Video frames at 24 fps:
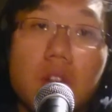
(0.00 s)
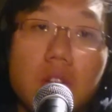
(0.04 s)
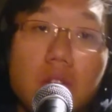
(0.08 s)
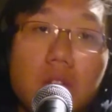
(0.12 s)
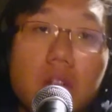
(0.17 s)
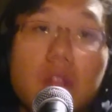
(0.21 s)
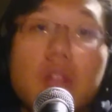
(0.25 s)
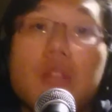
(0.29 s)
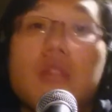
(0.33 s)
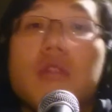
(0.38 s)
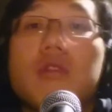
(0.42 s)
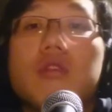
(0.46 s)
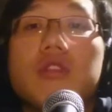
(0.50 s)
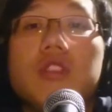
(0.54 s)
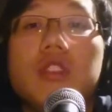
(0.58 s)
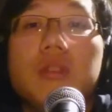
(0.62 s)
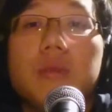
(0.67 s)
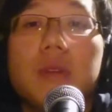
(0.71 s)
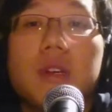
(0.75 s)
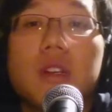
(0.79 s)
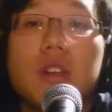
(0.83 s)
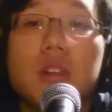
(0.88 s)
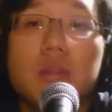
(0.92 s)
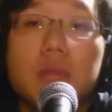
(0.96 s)
Or she
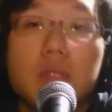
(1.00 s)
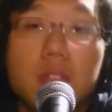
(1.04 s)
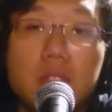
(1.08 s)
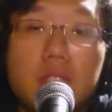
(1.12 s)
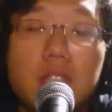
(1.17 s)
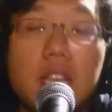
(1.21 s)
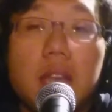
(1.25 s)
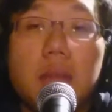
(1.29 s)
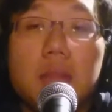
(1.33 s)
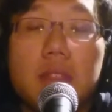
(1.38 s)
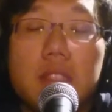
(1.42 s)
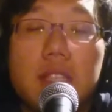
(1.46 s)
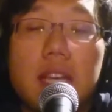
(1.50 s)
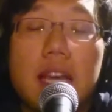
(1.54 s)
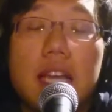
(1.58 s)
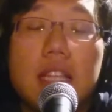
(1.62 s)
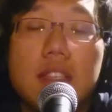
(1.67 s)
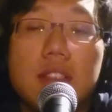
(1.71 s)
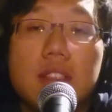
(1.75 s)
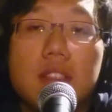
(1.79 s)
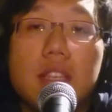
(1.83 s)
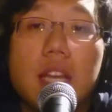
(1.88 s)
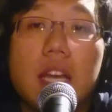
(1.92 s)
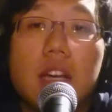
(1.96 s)
becomes the same
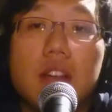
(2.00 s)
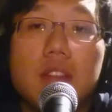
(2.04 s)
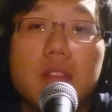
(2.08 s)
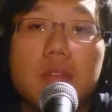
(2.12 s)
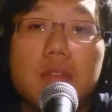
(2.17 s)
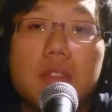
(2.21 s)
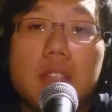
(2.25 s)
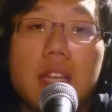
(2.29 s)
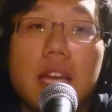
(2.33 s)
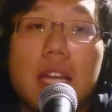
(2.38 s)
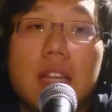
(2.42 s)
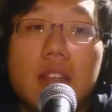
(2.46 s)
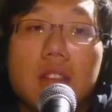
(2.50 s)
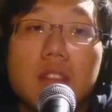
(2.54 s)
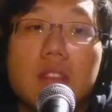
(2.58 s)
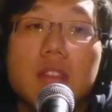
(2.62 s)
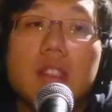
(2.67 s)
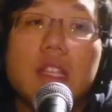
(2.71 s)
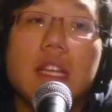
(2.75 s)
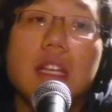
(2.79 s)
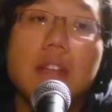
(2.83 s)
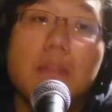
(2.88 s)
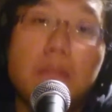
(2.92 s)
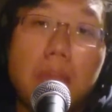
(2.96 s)
sad sack of sadness
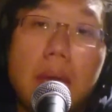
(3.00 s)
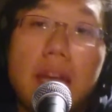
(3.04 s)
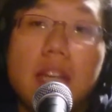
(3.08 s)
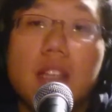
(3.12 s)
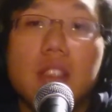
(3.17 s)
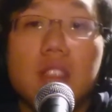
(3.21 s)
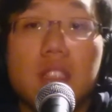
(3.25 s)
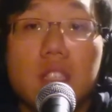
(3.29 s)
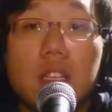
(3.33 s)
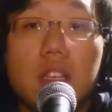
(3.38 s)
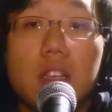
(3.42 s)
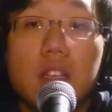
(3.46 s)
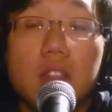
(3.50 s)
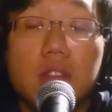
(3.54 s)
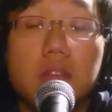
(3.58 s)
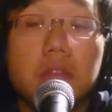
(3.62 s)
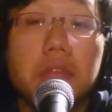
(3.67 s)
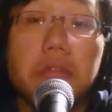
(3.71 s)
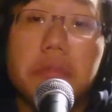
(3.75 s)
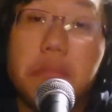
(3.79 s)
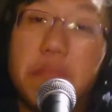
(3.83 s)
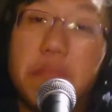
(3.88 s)
that Panacea is.